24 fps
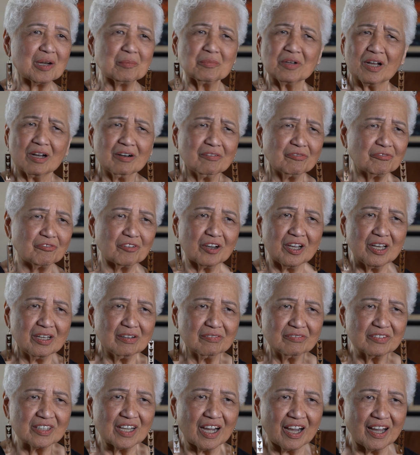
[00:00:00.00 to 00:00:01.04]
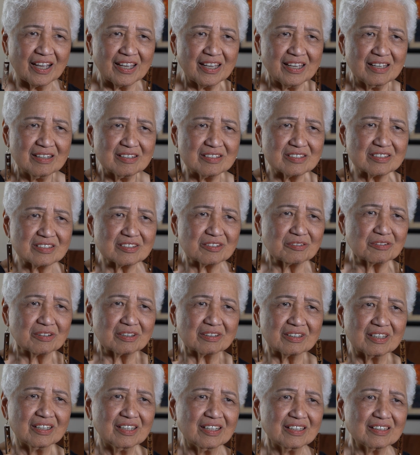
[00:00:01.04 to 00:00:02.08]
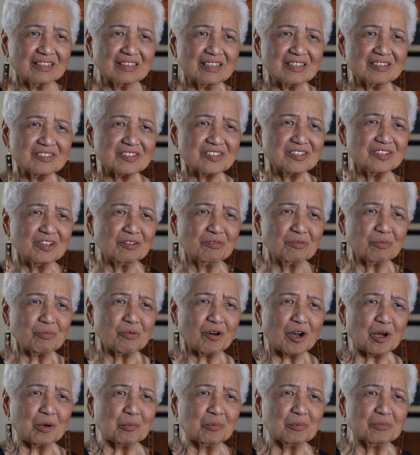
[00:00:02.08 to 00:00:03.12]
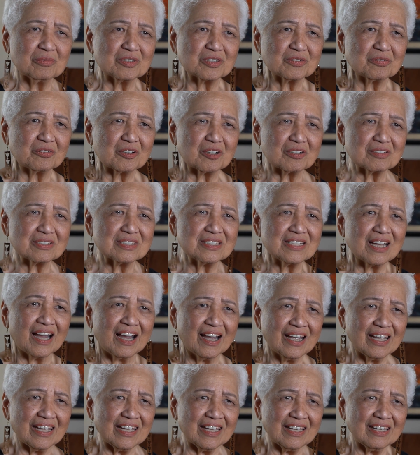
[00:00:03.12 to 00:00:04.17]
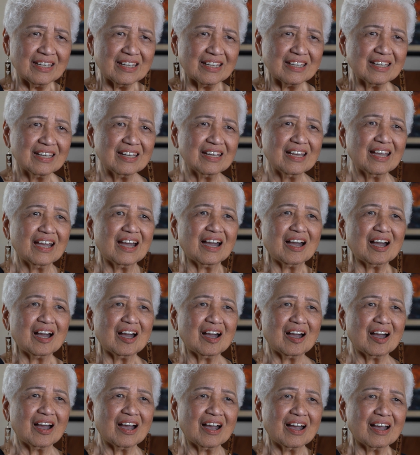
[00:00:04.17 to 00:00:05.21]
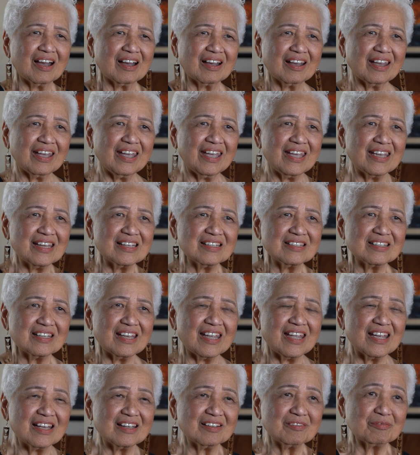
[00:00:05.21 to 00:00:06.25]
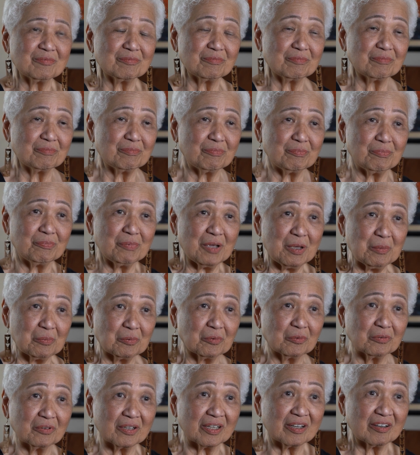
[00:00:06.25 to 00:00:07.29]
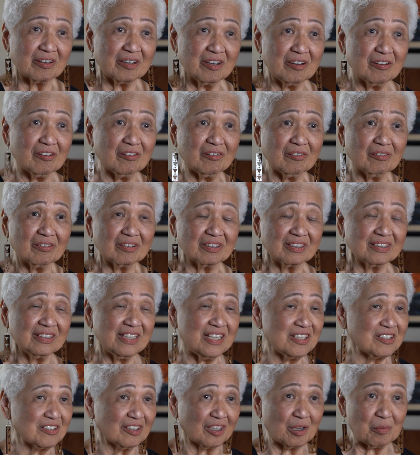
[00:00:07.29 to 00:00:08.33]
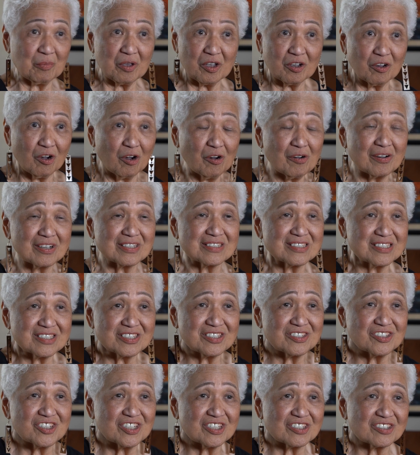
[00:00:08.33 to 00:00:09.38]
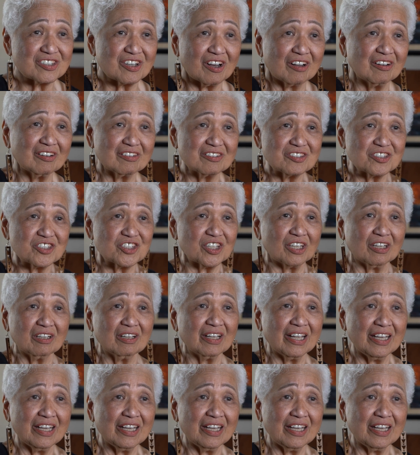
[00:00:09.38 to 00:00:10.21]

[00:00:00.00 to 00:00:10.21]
I'm not afraid of dying, so there's no problem as far as dying. And people that are here need to let me go because this is just all a shell